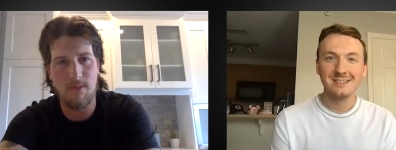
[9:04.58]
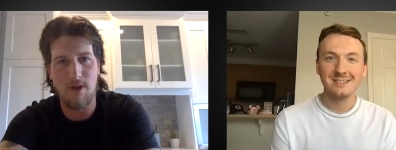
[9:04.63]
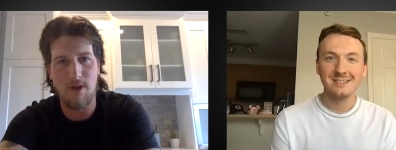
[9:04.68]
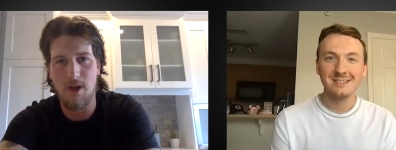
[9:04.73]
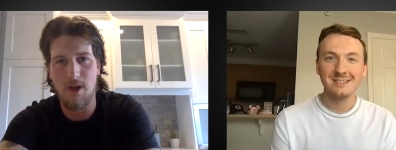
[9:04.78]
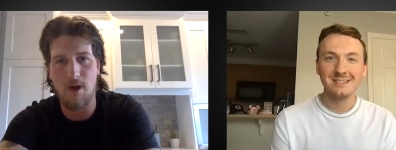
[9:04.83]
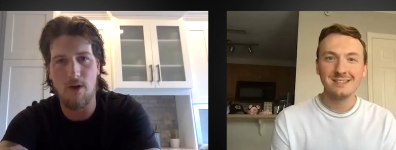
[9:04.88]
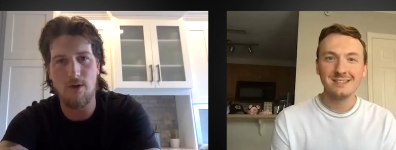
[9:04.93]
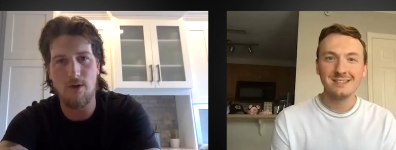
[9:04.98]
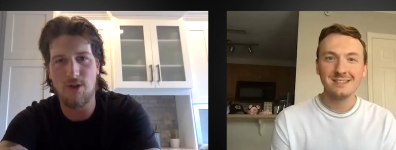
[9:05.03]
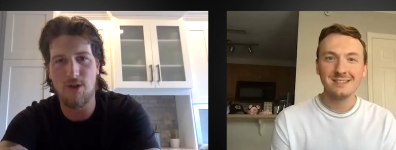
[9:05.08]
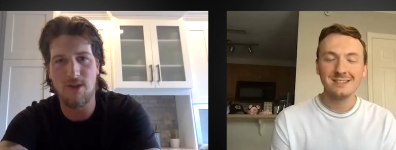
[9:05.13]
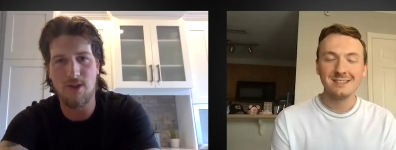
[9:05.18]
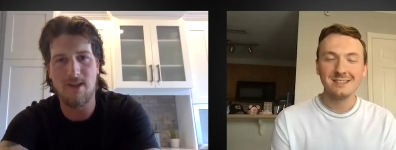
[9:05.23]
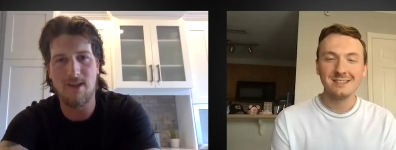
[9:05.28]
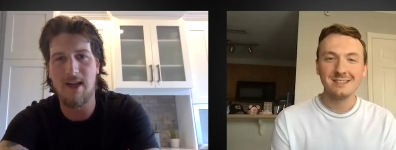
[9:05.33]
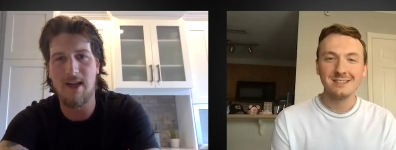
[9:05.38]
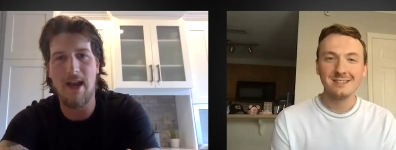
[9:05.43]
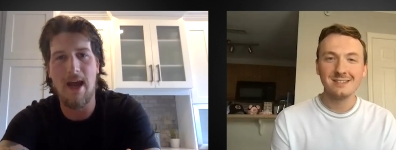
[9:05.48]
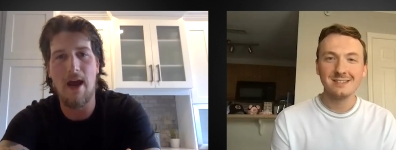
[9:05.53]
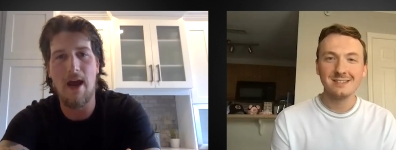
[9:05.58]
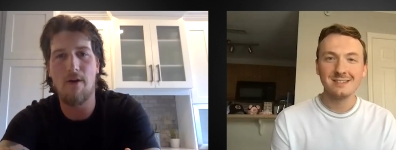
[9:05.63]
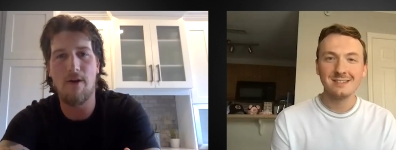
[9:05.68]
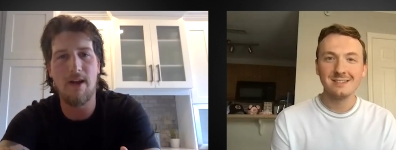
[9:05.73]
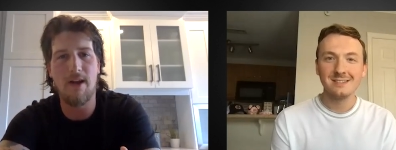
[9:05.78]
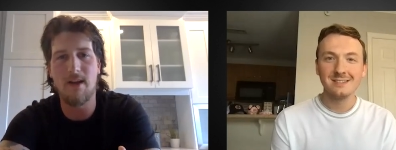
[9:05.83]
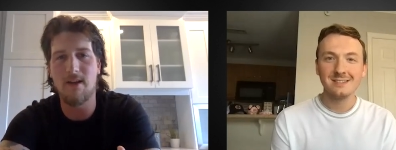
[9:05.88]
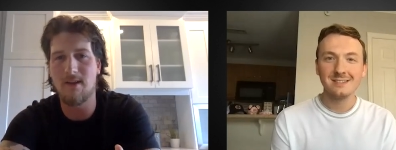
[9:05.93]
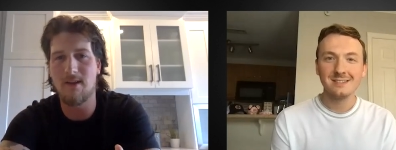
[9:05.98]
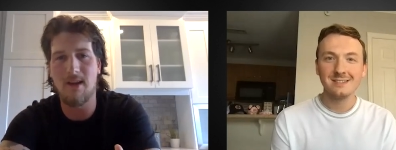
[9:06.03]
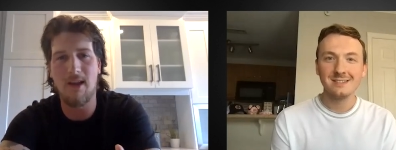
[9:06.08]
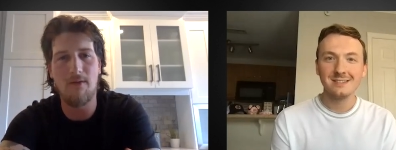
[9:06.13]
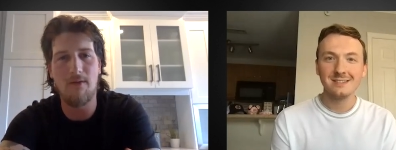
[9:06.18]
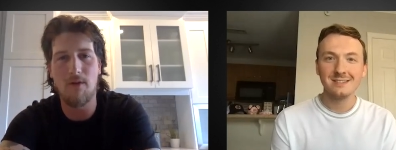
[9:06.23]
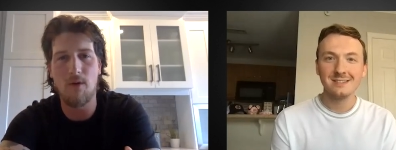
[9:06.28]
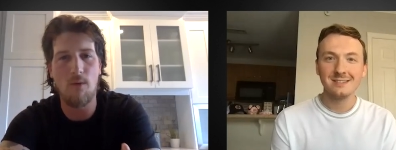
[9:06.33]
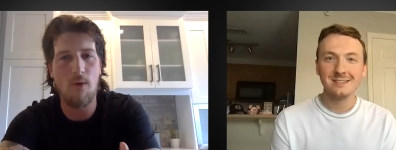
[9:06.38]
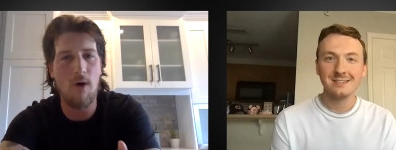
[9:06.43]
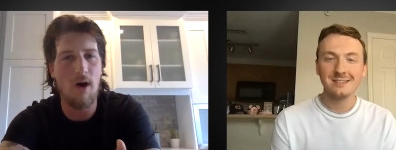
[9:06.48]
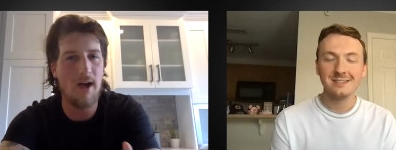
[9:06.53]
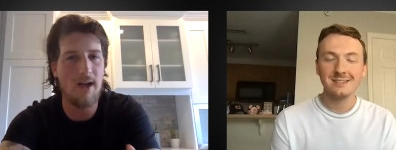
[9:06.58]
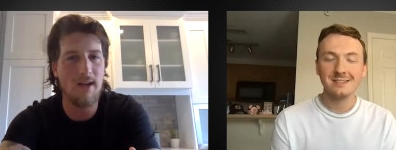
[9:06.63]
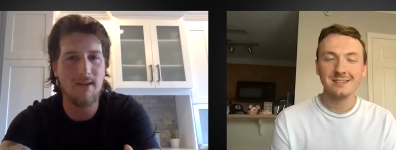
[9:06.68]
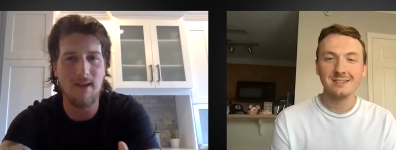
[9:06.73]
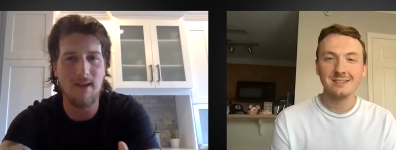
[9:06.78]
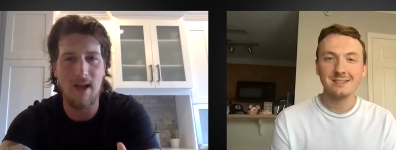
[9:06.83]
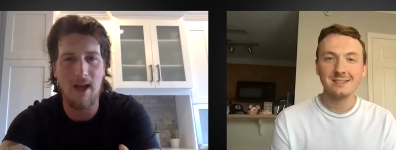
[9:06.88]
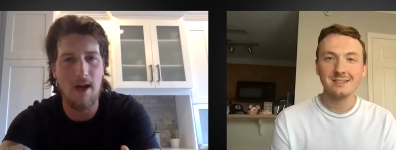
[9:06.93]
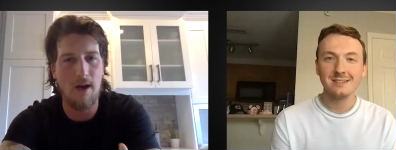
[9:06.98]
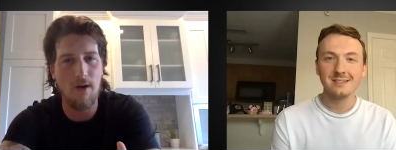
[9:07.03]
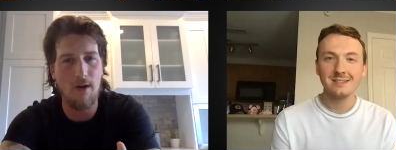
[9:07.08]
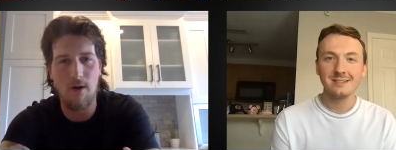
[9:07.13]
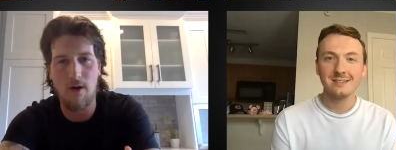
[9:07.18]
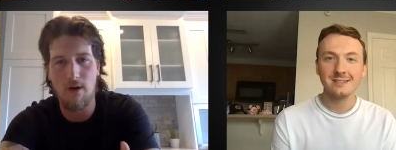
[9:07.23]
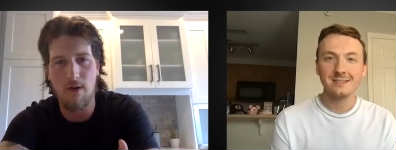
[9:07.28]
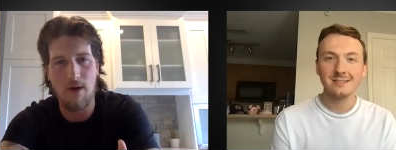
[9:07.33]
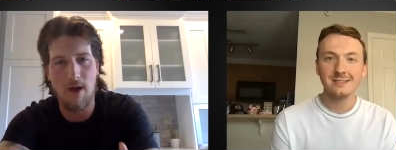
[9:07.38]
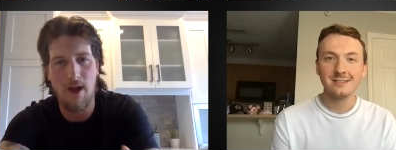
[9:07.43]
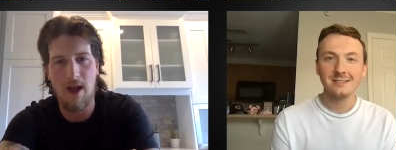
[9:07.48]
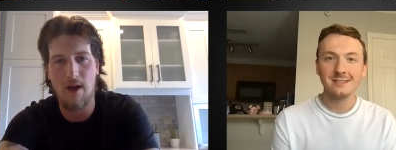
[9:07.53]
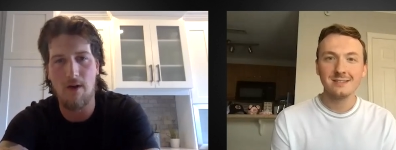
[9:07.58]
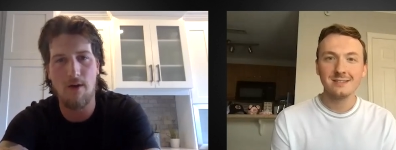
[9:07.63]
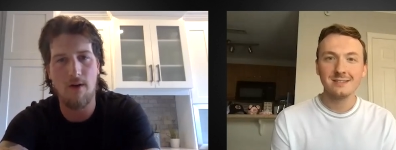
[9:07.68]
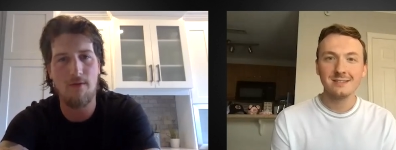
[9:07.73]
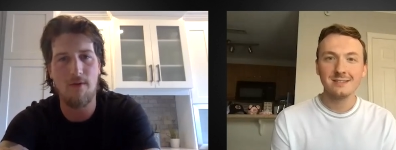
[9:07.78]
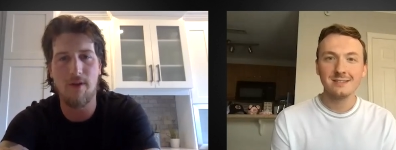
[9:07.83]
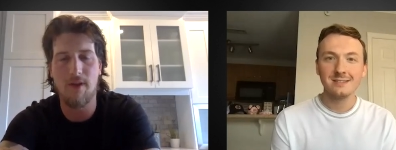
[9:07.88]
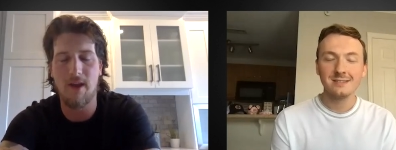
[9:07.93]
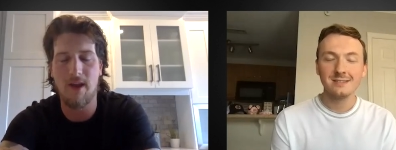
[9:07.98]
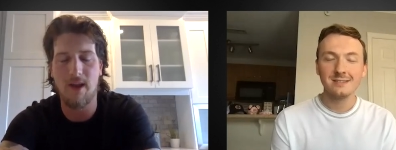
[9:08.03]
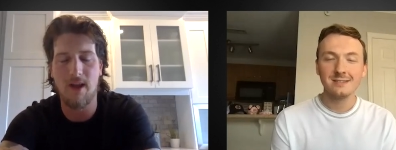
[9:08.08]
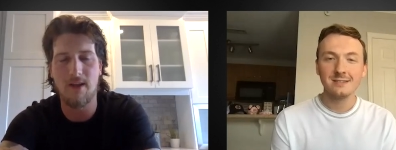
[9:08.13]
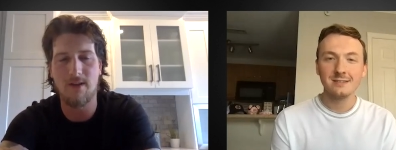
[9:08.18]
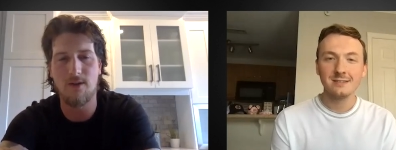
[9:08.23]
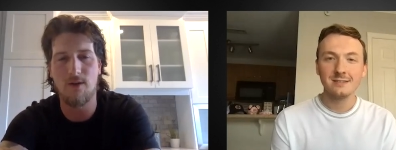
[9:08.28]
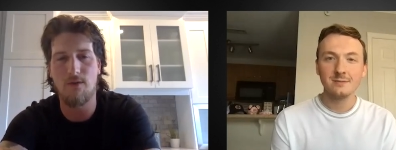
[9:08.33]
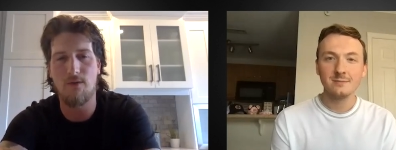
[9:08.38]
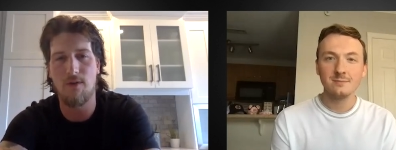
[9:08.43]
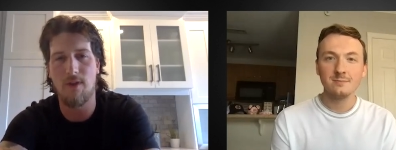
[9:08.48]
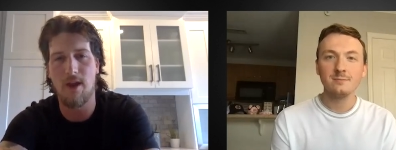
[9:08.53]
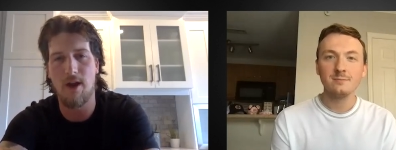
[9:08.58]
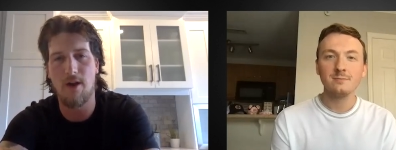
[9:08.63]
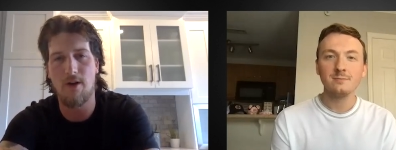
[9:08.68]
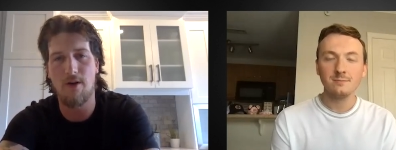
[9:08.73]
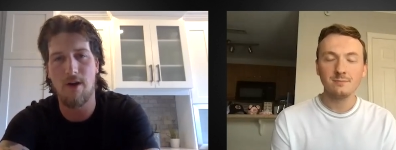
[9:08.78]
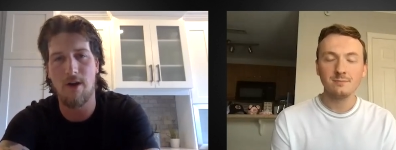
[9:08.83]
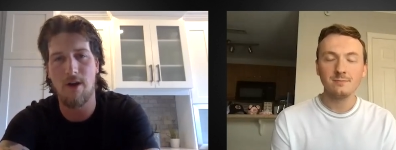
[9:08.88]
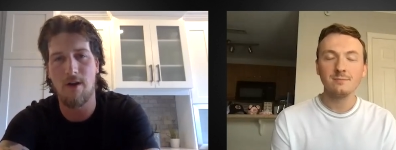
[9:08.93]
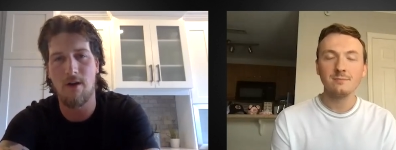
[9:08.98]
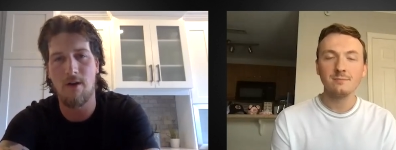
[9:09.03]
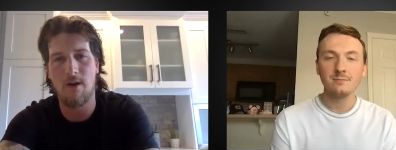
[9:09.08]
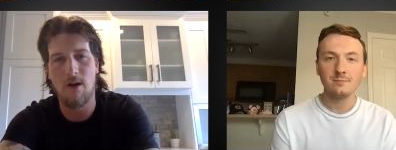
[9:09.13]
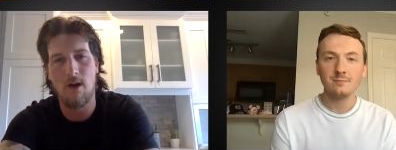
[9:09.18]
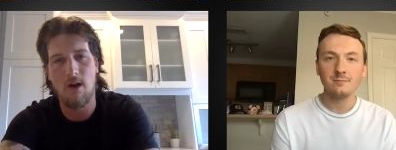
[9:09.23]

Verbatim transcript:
Speaker 1: you know just seeing how it is living wise and how how everything is over there and